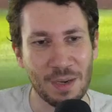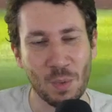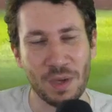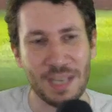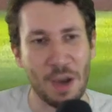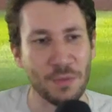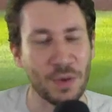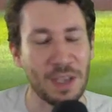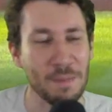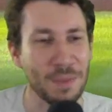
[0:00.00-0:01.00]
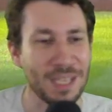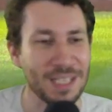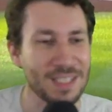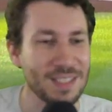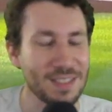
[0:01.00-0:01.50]
it worked out for him, but
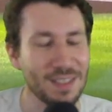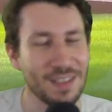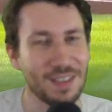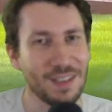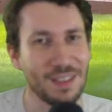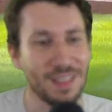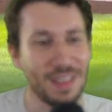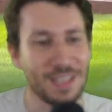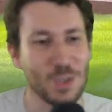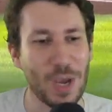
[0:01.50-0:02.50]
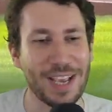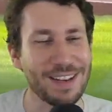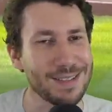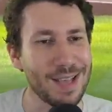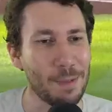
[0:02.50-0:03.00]
that strikeout
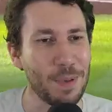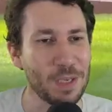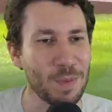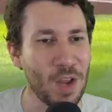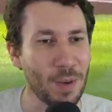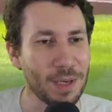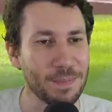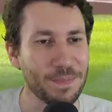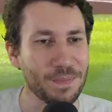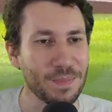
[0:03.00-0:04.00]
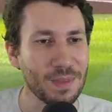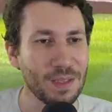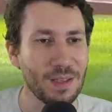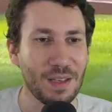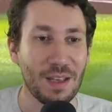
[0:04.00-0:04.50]
does not peak Manoah.
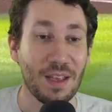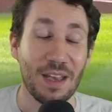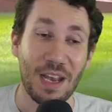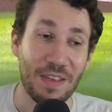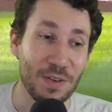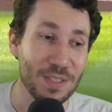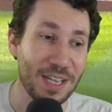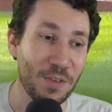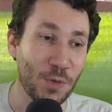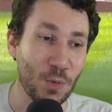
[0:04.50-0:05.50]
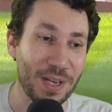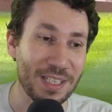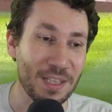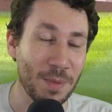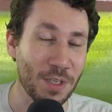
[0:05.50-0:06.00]
And there's 94 right
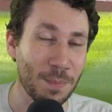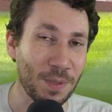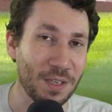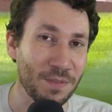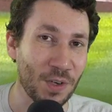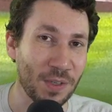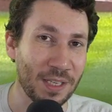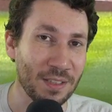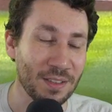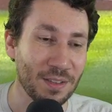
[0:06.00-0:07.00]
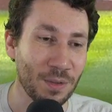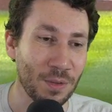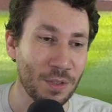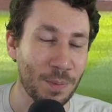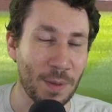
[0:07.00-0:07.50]
down the middle of the plane, Verling, who
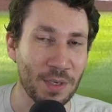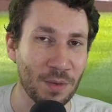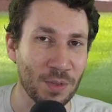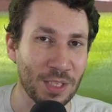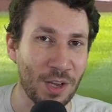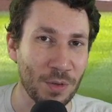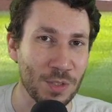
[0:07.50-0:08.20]
you probably don't really know